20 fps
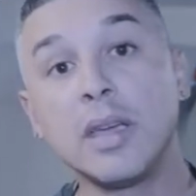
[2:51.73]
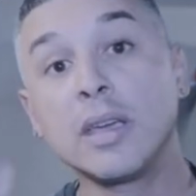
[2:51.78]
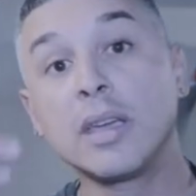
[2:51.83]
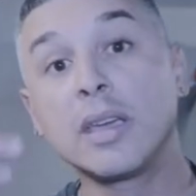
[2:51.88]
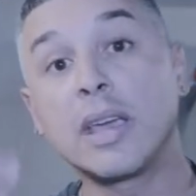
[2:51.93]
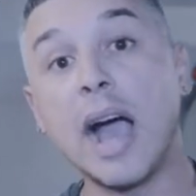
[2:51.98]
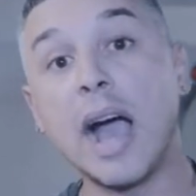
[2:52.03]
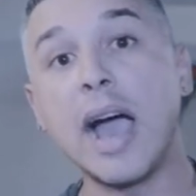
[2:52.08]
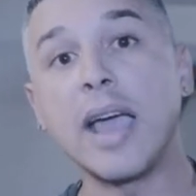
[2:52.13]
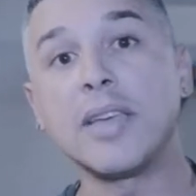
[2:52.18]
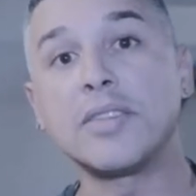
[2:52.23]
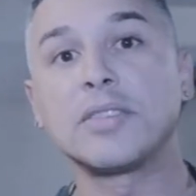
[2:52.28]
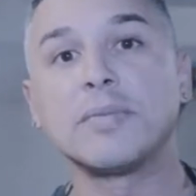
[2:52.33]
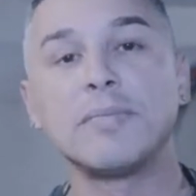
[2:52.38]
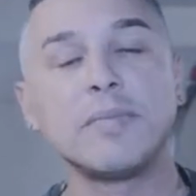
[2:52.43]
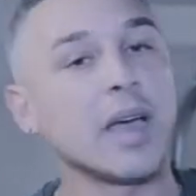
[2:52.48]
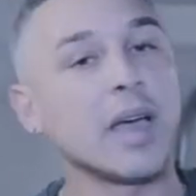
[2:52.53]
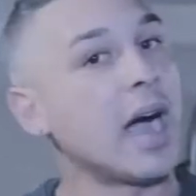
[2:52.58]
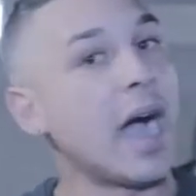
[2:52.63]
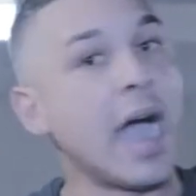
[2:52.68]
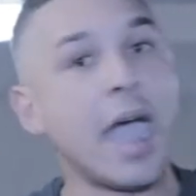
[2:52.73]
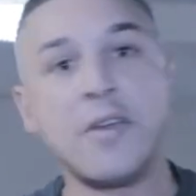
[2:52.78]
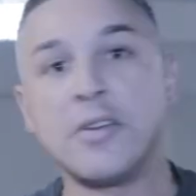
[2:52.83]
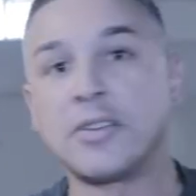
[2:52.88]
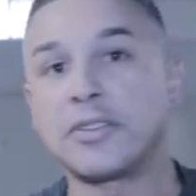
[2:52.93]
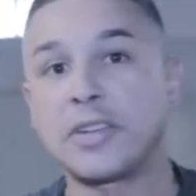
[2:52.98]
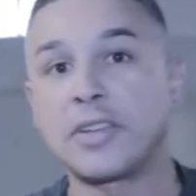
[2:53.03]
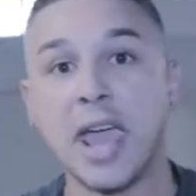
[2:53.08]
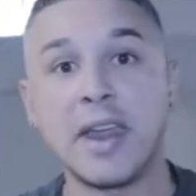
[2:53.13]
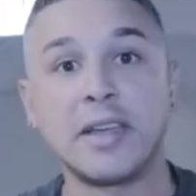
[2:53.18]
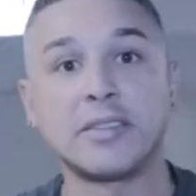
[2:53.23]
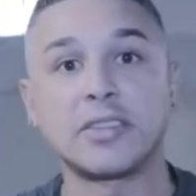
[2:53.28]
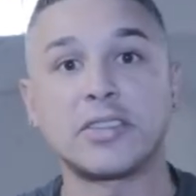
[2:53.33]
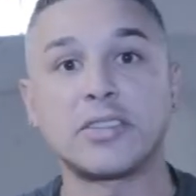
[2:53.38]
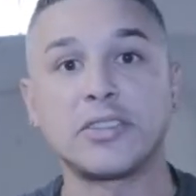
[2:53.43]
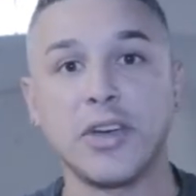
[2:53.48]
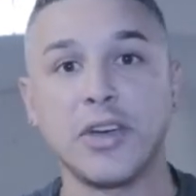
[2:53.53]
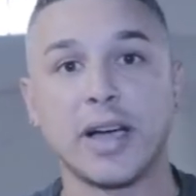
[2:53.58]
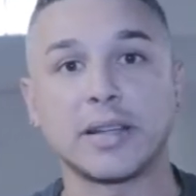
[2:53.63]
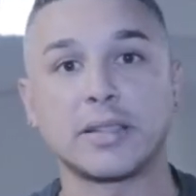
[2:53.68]
guys, I understand it
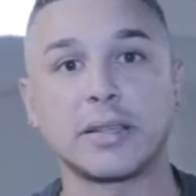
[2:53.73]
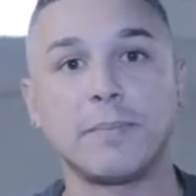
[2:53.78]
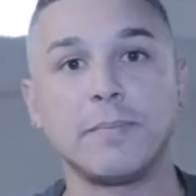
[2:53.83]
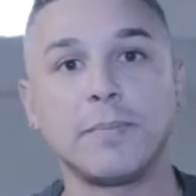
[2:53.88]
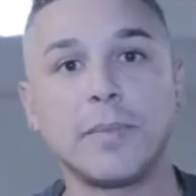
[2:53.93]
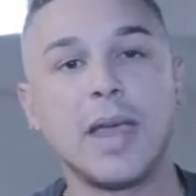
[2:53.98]
sucked.